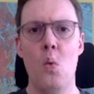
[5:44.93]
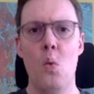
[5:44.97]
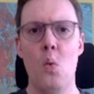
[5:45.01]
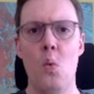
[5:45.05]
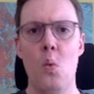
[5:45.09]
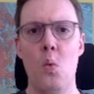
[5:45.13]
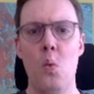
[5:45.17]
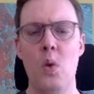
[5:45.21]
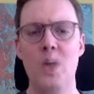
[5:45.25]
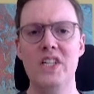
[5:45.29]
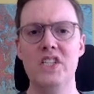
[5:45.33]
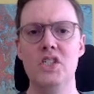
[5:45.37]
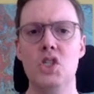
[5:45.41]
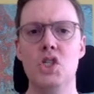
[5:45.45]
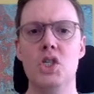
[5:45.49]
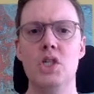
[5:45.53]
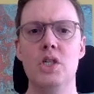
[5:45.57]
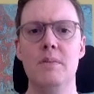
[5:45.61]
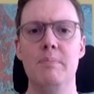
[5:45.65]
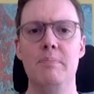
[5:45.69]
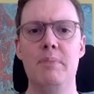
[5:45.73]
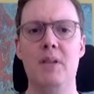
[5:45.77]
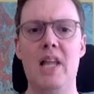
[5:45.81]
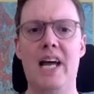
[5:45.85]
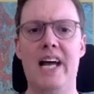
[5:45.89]
What
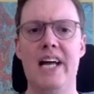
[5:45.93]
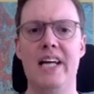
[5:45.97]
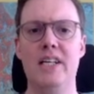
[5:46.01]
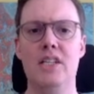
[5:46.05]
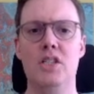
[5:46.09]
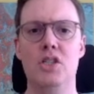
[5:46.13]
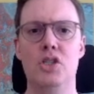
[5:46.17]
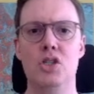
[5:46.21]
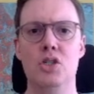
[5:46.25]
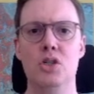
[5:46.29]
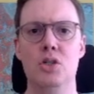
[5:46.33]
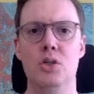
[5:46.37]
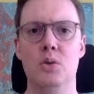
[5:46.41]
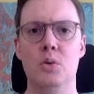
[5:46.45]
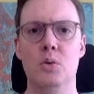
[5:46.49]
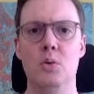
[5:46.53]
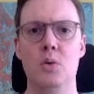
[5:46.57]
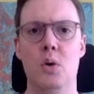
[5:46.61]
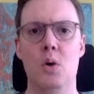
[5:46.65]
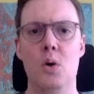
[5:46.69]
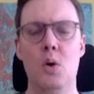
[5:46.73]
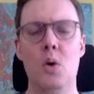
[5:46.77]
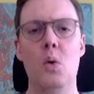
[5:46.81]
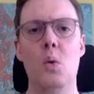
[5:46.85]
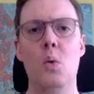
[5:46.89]
should black do
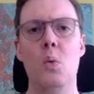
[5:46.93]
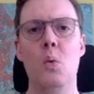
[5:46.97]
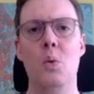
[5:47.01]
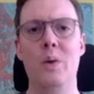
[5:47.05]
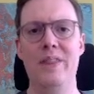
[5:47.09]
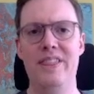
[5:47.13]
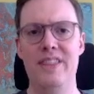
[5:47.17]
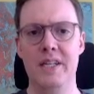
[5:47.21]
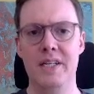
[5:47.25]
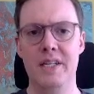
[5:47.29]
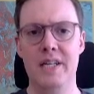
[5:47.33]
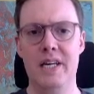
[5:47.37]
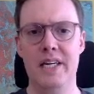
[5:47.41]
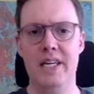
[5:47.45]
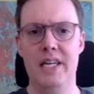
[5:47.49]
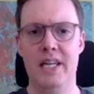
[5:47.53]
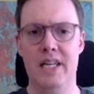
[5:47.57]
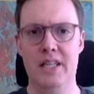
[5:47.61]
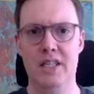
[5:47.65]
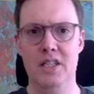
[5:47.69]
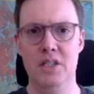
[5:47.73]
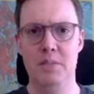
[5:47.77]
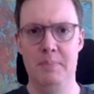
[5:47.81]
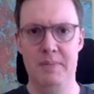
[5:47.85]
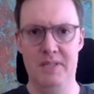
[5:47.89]
with the knight in
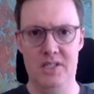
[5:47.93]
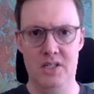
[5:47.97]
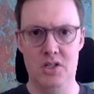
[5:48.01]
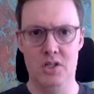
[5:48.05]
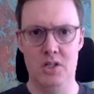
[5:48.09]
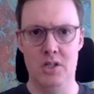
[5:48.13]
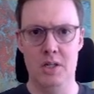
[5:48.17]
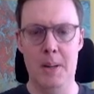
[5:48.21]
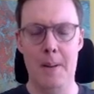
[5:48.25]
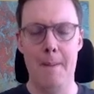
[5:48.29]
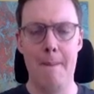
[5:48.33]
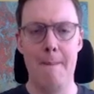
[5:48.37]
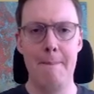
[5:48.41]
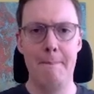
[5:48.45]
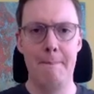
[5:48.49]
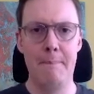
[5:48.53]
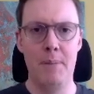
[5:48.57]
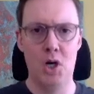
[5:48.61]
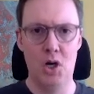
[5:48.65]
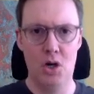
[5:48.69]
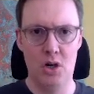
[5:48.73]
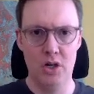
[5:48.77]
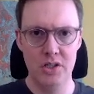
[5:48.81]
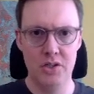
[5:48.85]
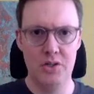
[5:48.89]
this position?
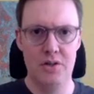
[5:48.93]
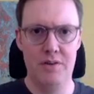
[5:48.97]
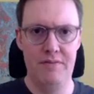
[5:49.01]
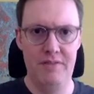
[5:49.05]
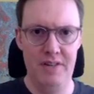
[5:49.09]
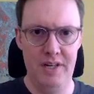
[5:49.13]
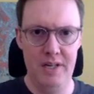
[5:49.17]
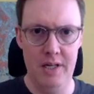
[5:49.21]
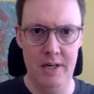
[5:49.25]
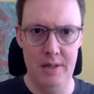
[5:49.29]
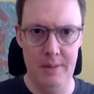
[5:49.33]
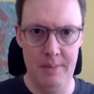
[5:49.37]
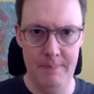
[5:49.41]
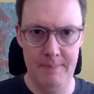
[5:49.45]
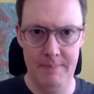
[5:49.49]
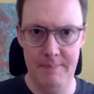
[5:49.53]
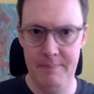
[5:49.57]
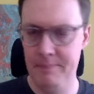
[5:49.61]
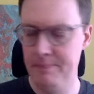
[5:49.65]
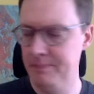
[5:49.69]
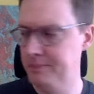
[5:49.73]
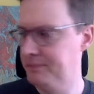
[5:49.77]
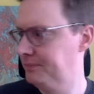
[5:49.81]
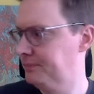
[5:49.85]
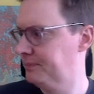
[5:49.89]
Pause your video
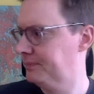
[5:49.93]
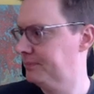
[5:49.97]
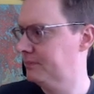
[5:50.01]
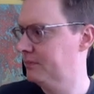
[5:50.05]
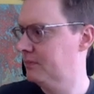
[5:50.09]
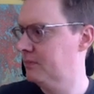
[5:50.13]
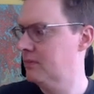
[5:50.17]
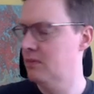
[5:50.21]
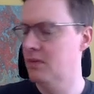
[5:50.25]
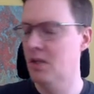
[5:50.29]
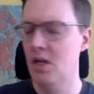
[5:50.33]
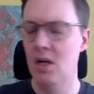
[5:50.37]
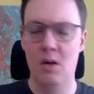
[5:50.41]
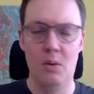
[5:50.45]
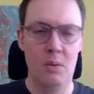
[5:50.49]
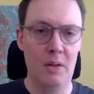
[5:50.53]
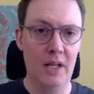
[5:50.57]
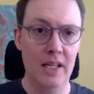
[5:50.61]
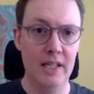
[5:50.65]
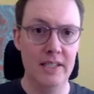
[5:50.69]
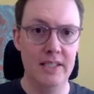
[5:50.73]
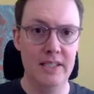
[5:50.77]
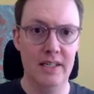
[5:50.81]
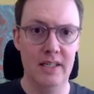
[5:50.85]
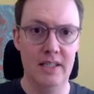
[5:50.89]
while
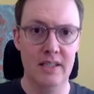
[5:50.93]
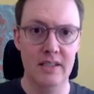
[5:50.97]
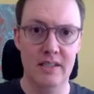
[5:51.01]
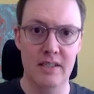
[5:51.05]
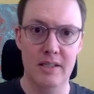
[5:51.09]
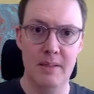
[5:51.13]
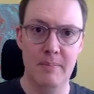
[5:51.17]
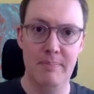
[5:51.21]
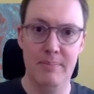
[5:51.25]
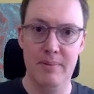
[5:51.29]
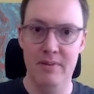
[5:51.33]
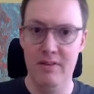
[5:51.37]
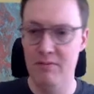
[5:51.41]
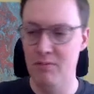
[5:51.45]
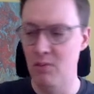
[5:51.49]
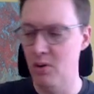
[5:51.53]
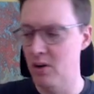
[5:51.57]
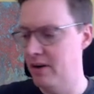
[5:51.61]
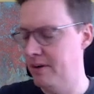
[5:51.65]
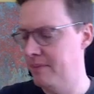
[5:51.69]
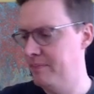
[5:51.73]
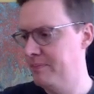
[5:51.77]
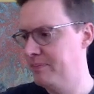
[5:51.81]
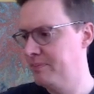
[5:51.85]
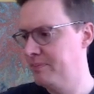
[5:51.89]
I take a sip of water.